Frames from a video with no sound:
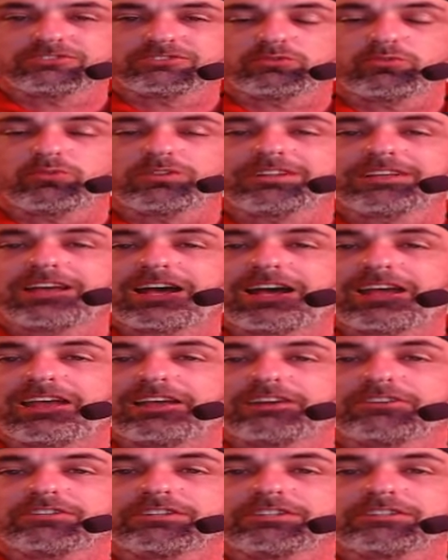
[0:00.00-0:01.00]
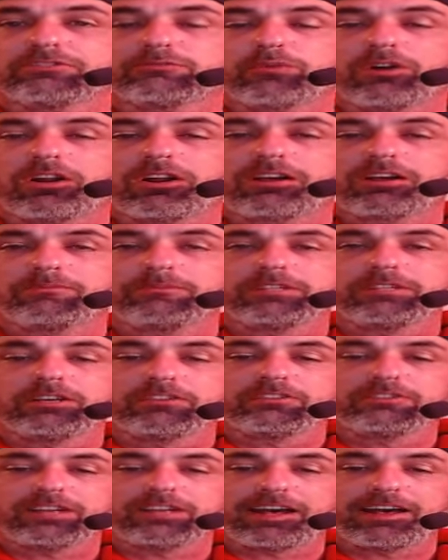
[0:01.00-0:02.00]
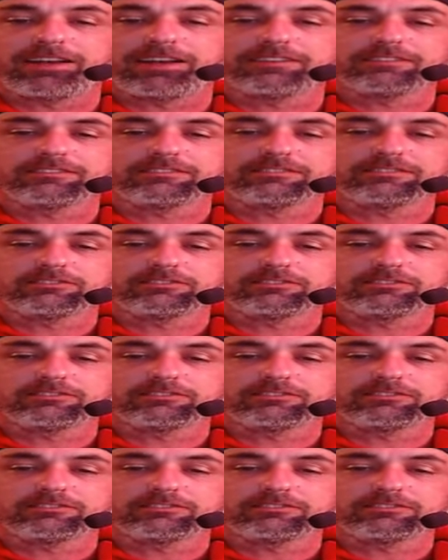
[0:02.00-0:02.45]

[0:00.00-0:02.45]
So one guy entering his prime, the other guy